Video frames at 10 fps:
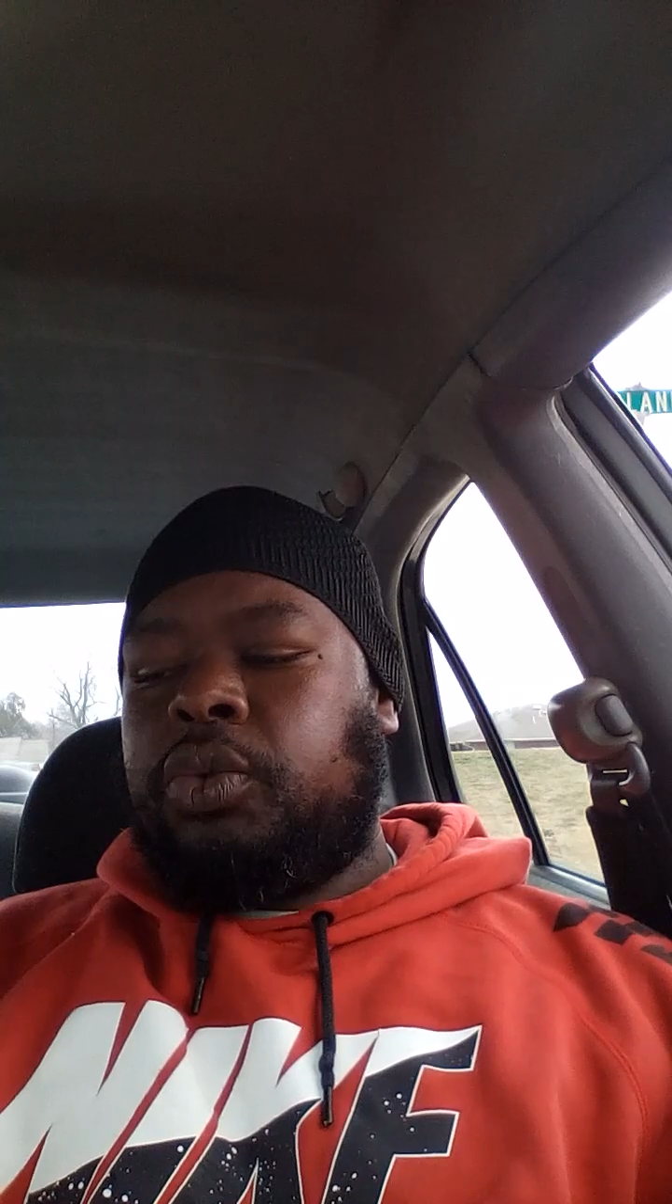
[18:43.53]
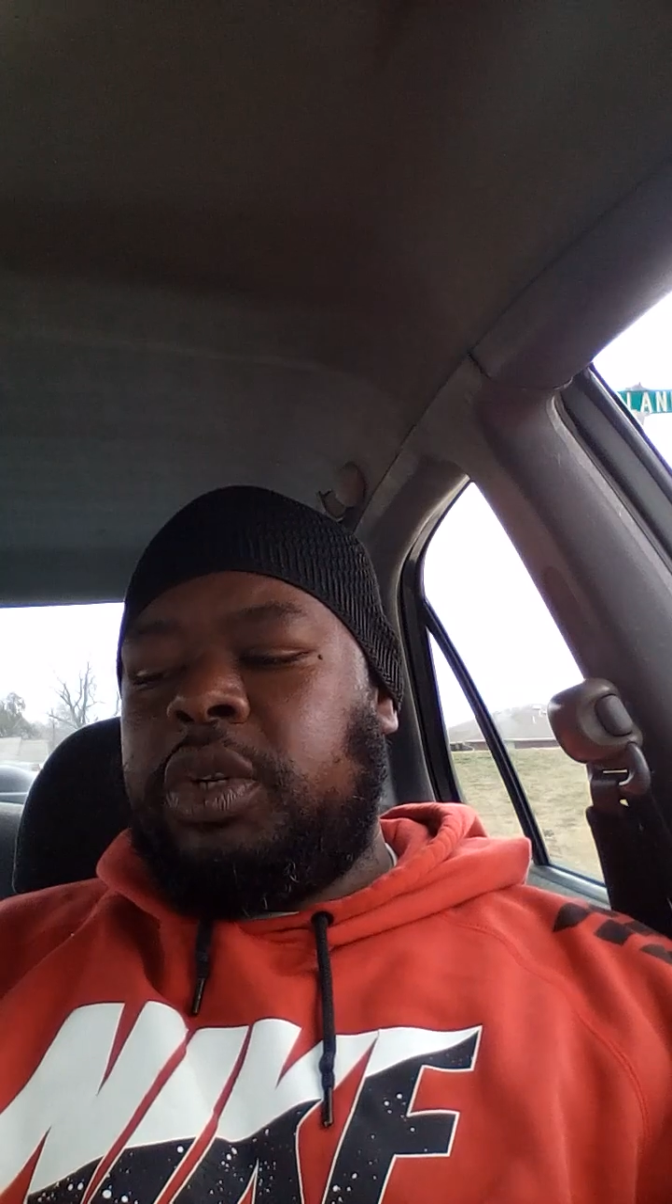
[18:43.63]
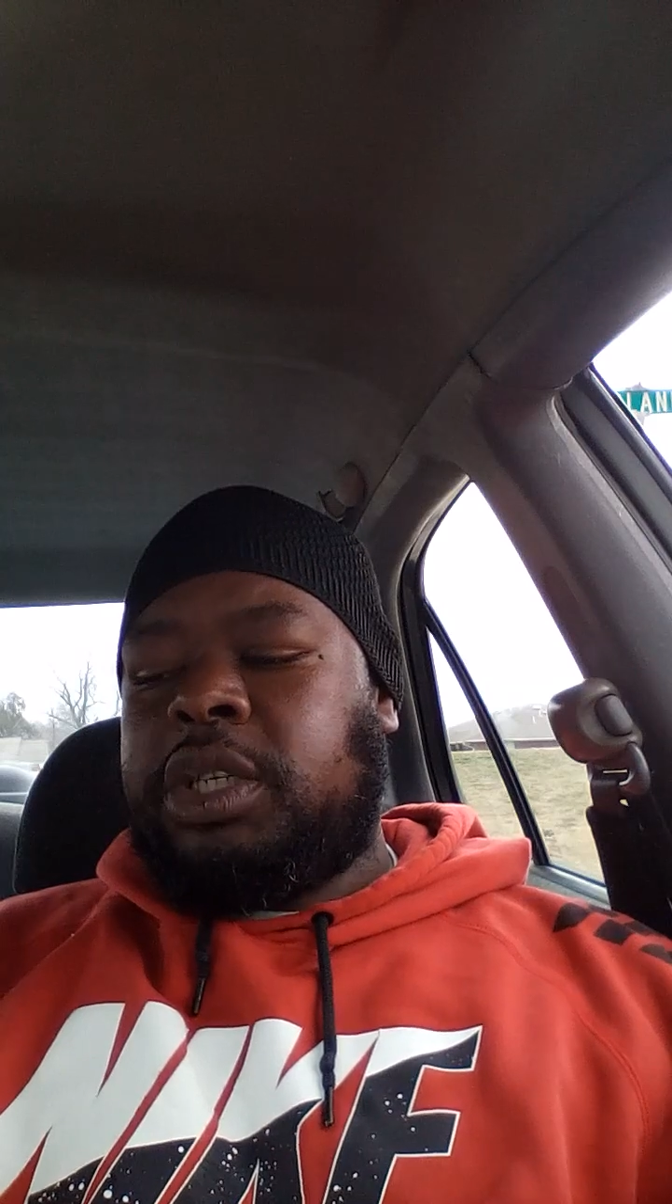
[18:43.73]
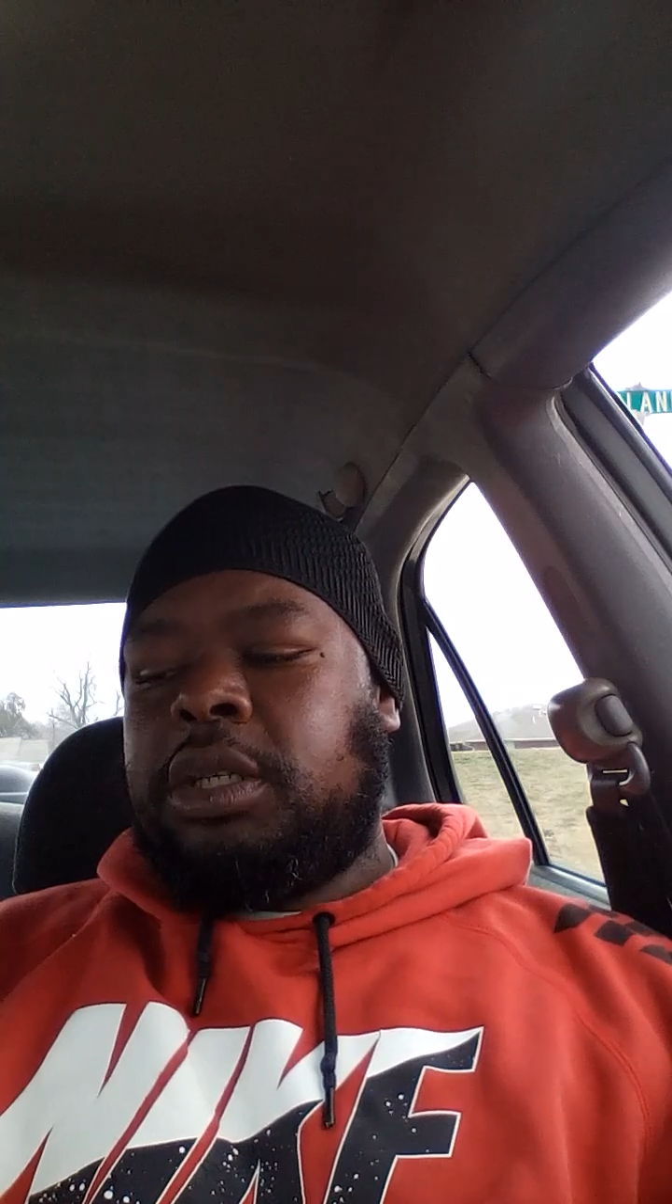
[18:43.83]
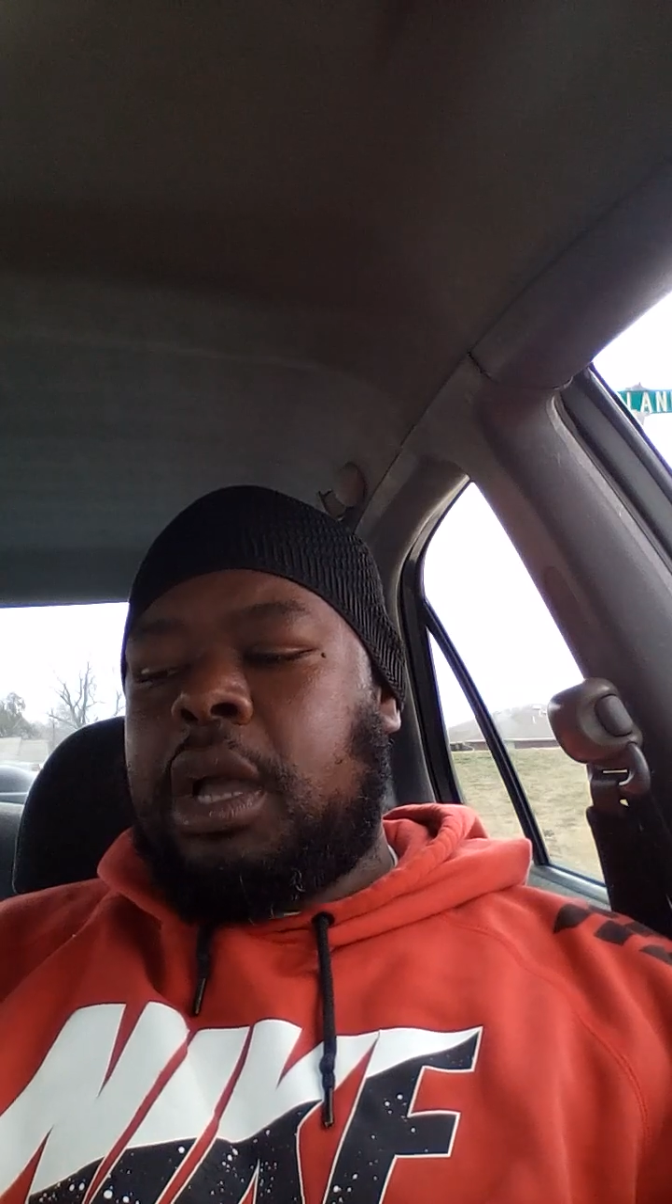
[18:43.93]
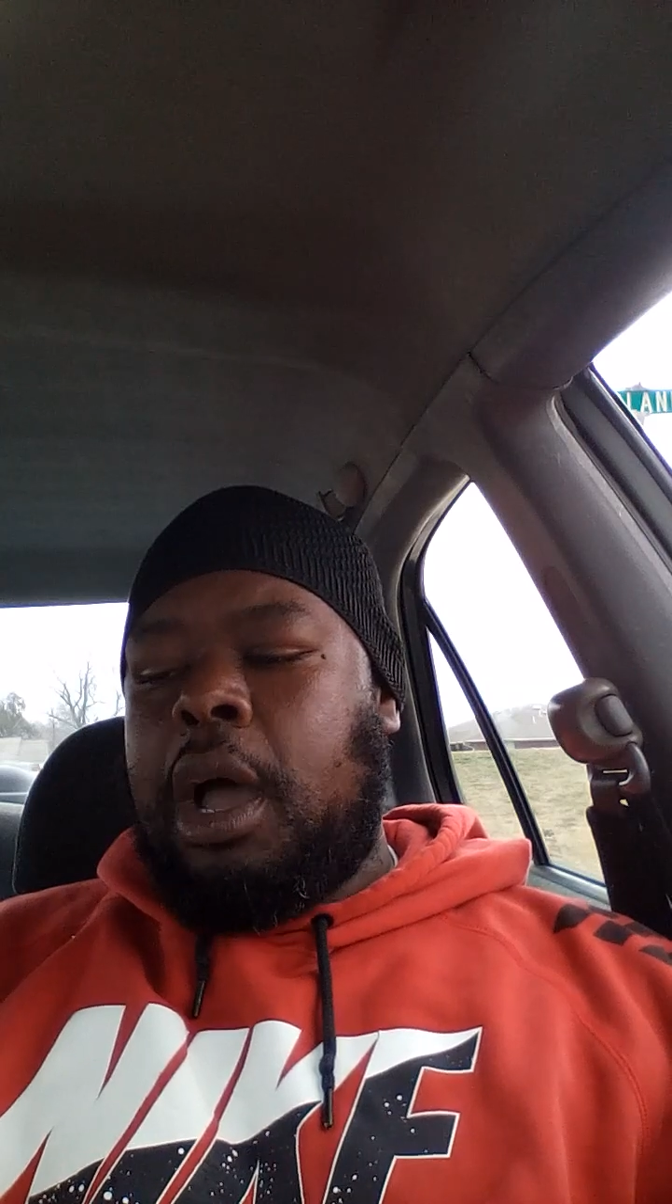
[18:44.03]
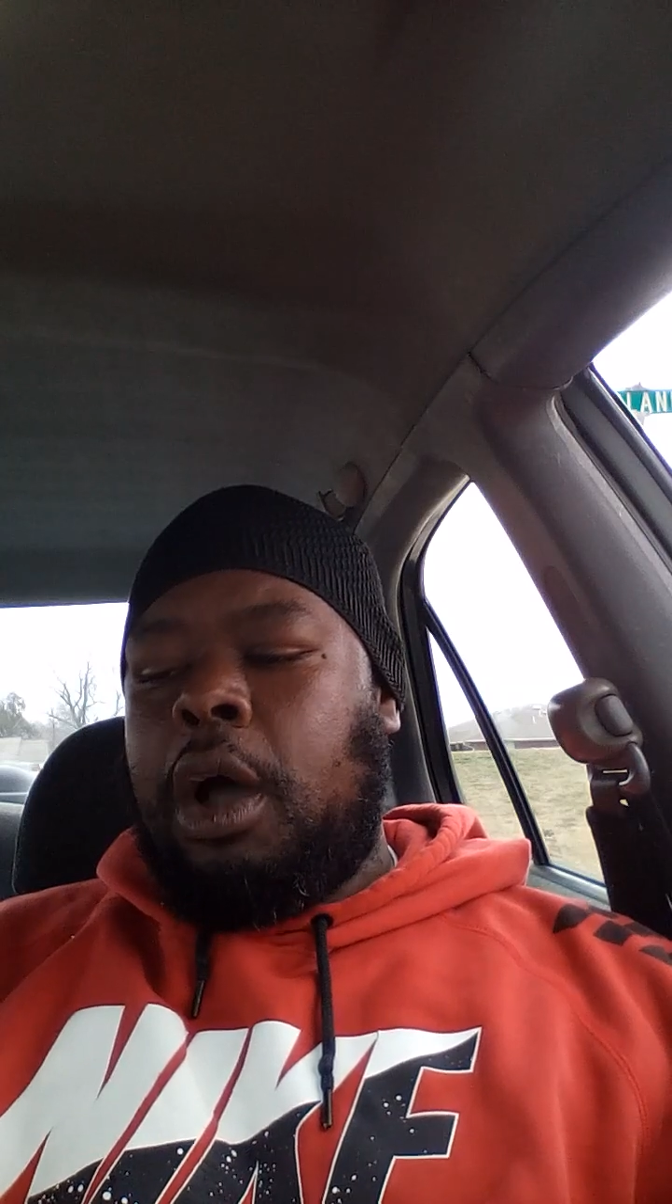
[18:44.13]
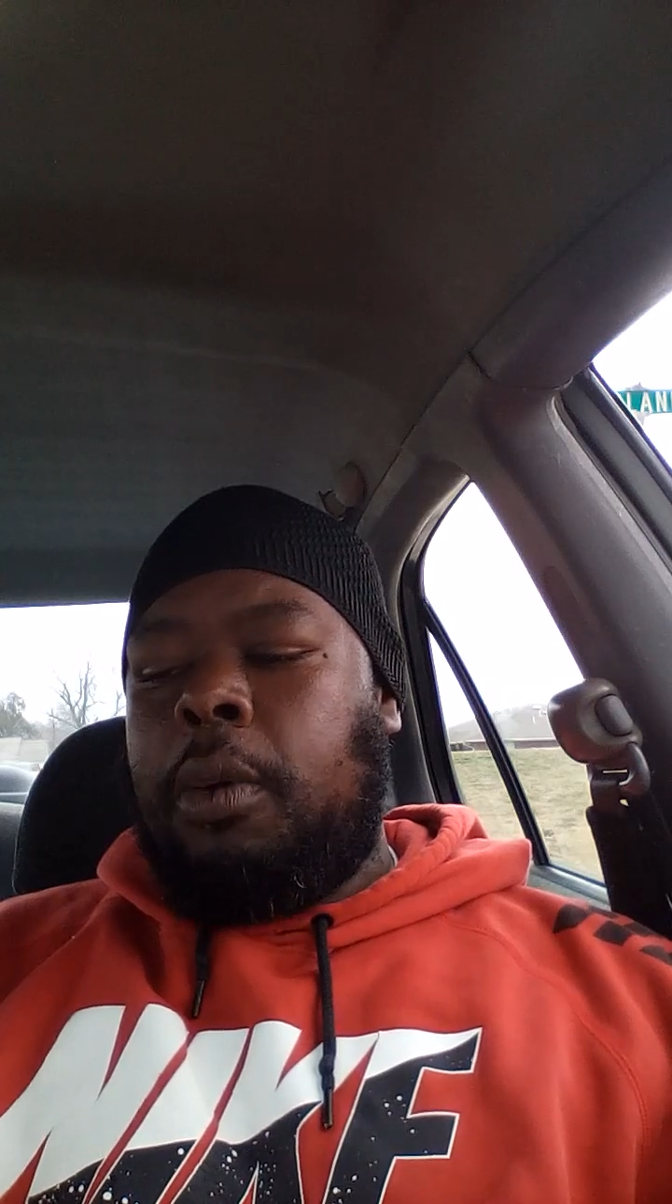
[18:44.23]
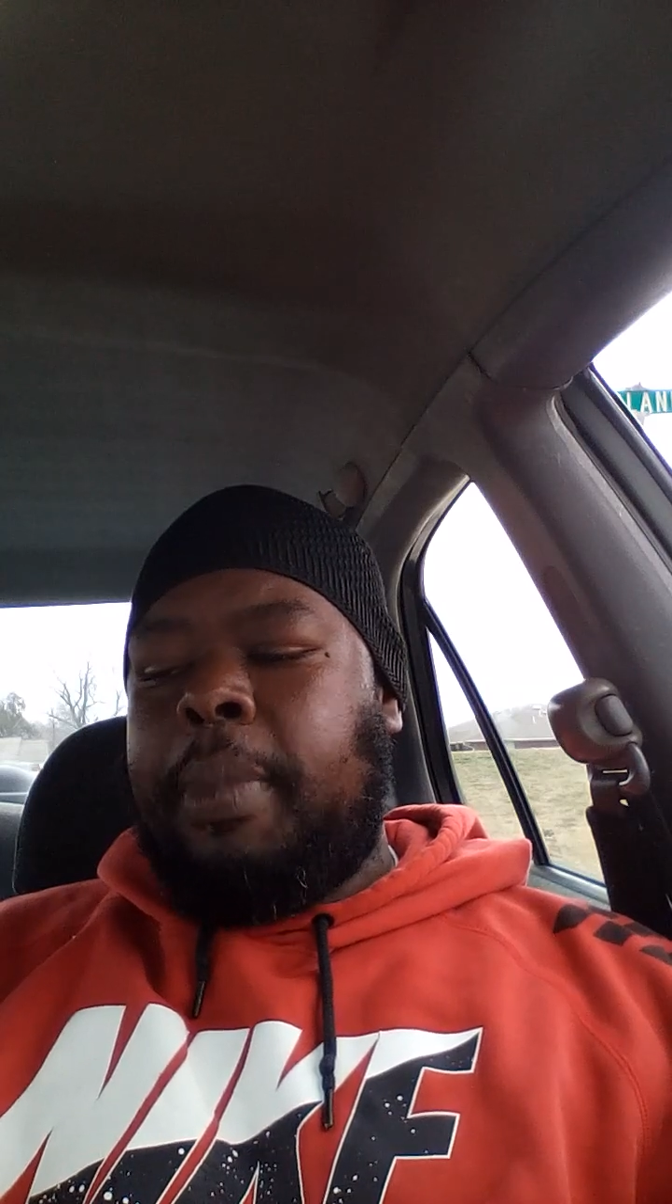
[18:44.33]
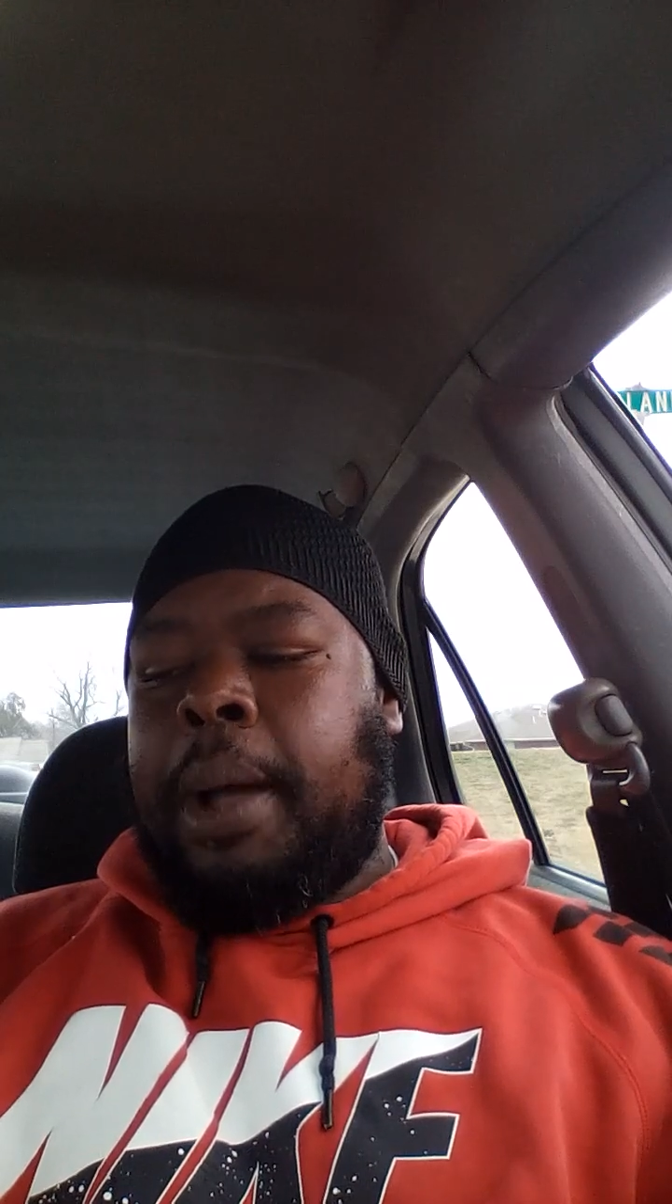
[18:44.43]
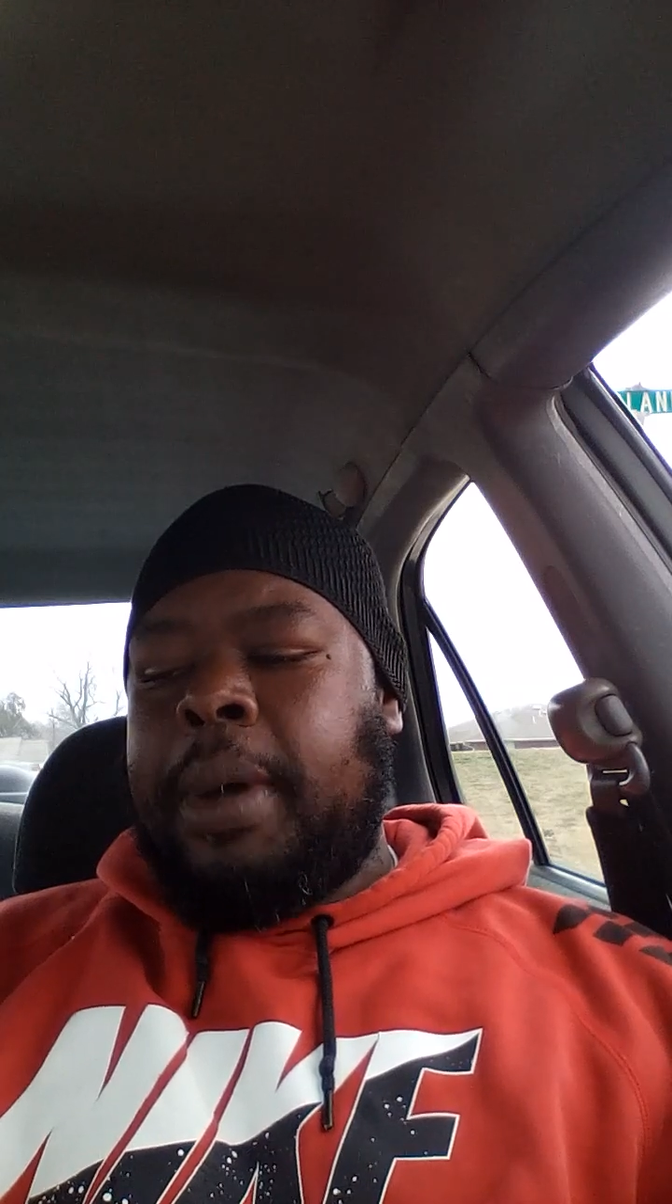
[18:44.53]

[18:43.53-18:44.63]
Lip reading: which is called by